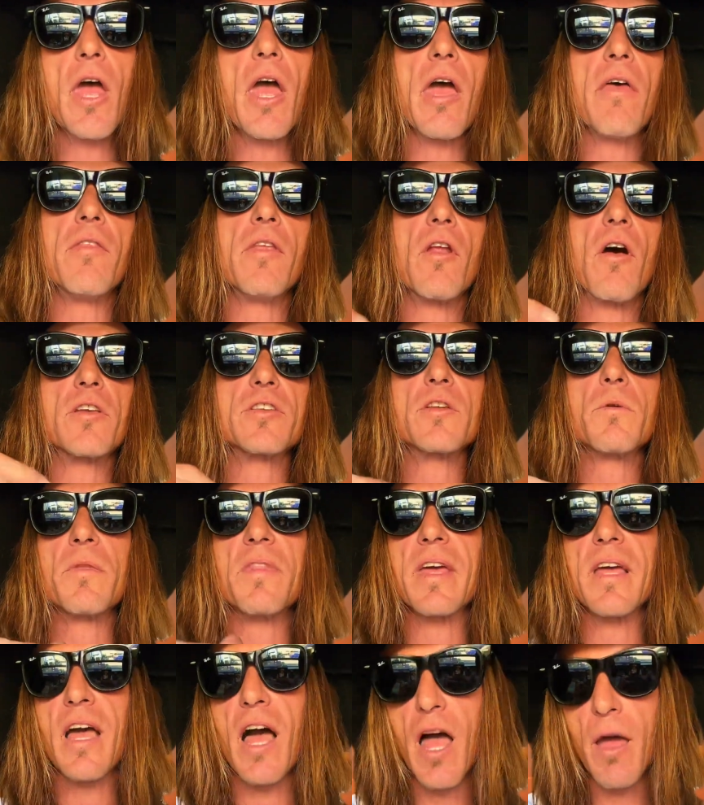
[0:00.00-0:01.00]
and then also
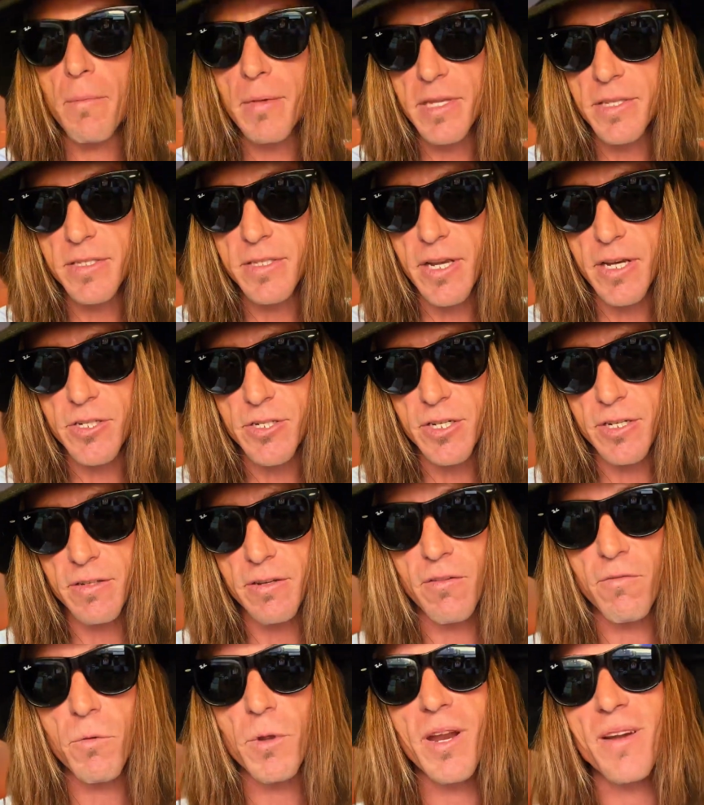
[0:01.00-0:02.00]
in the comment section
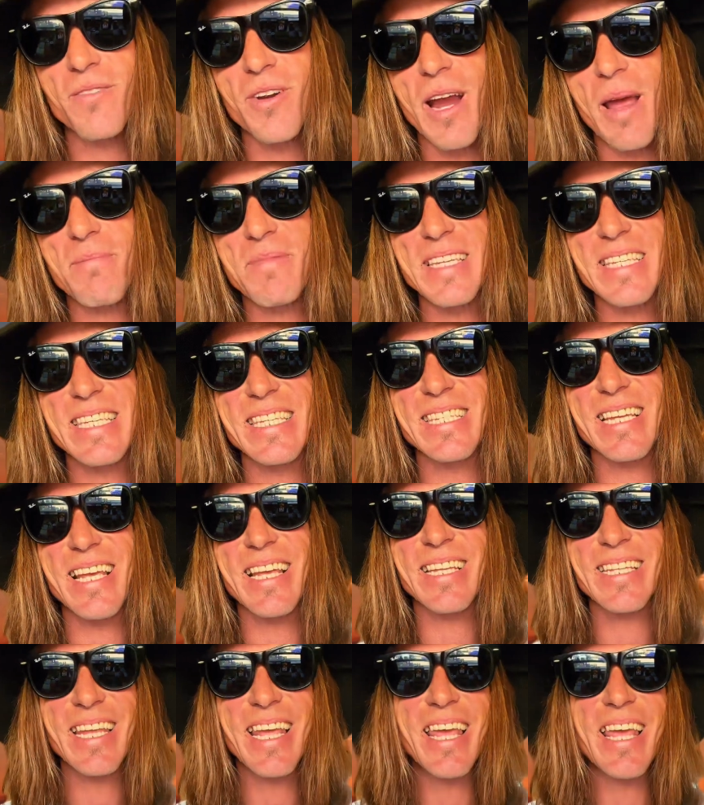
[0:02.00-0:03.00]
of whatever app this is
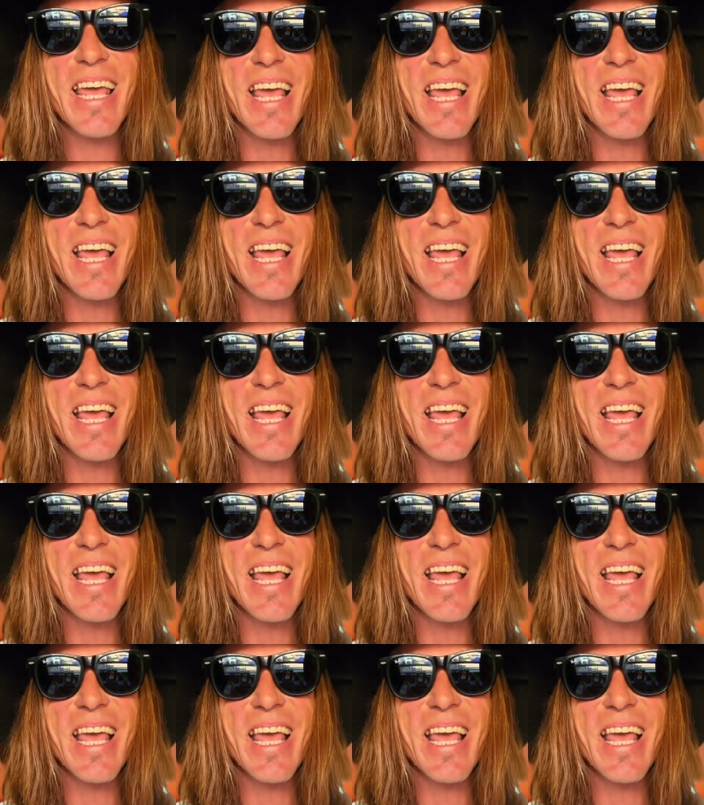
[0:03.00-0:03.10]
on.